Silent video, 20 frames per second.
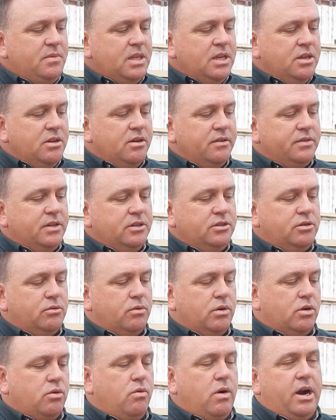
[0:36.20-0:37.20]
if there's a
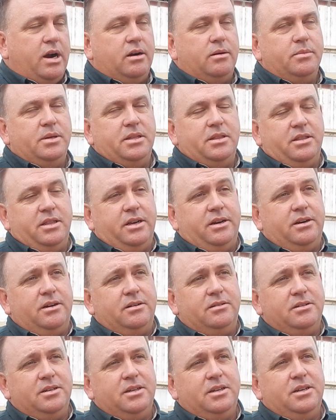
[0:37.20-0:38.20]
requirement
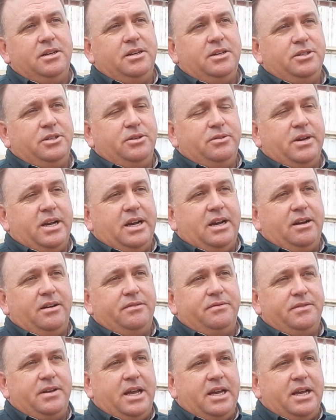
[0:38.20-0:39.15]
there to have